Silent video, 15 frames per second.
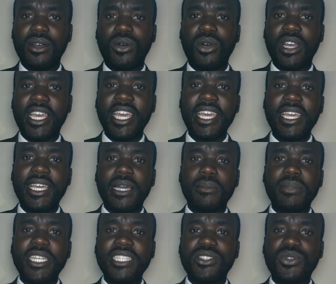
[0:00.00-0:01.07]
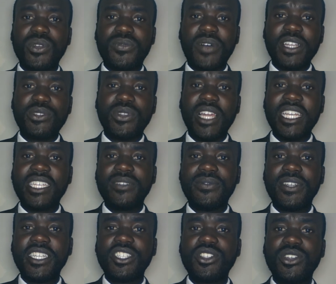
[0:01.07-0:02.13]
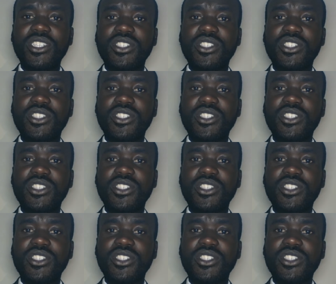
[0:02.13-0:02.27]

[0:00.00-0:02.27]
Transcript: Okay, please refer to that definition.